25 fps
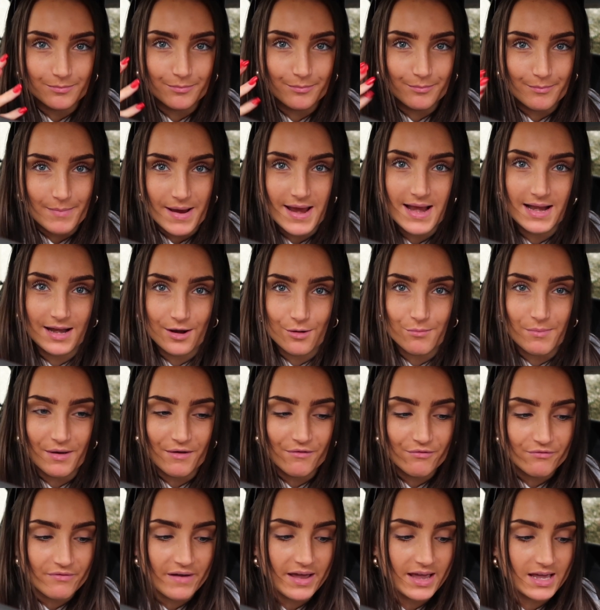mainly on my
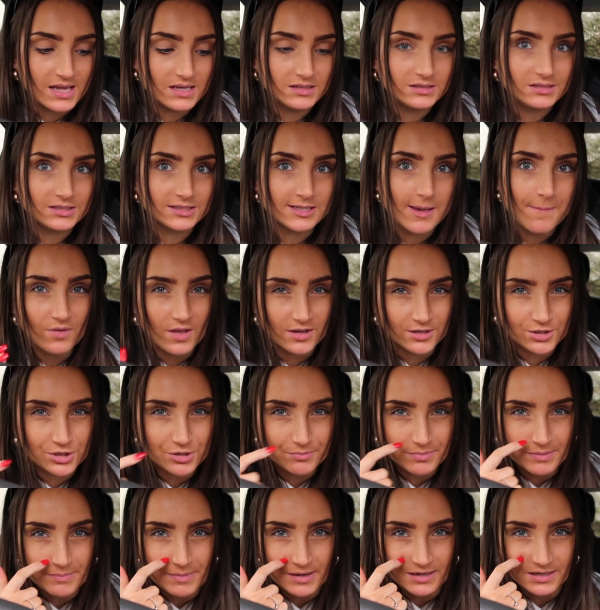face, it
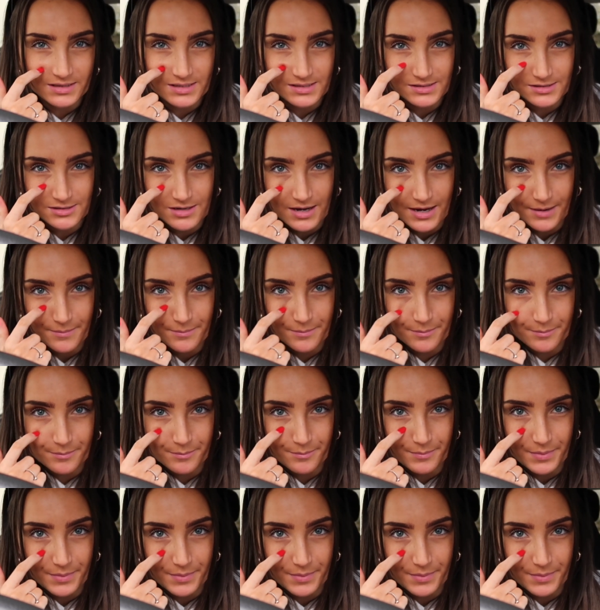should be better this time.